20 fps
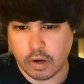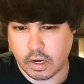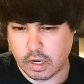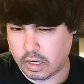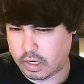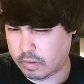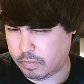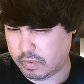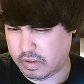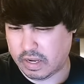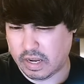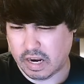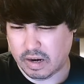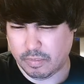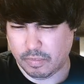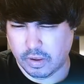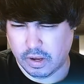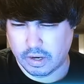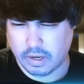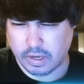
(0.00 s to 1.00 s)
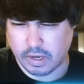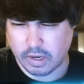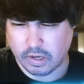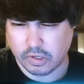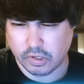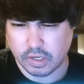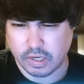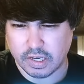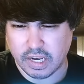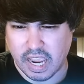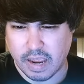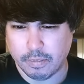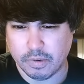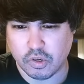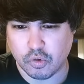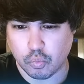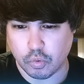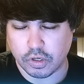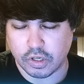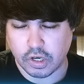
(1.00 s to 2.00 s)
and it's kind of blinding, actually. Damage
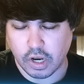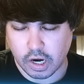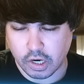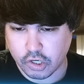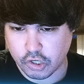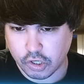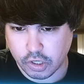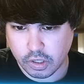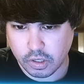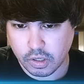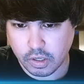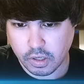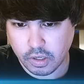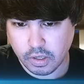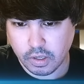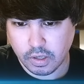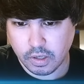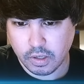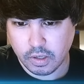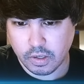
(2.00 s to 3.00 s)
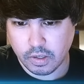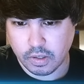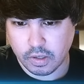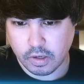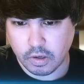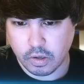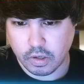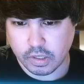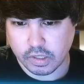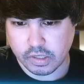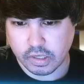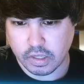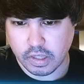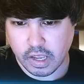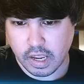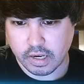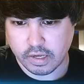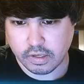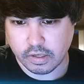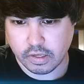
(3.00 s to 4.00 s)
reduction. There you can see
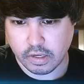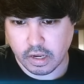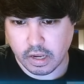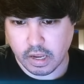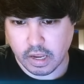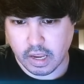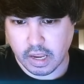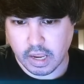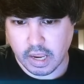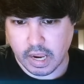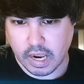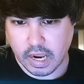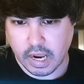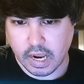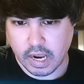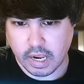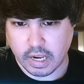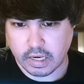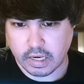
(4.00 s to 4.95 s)
that. And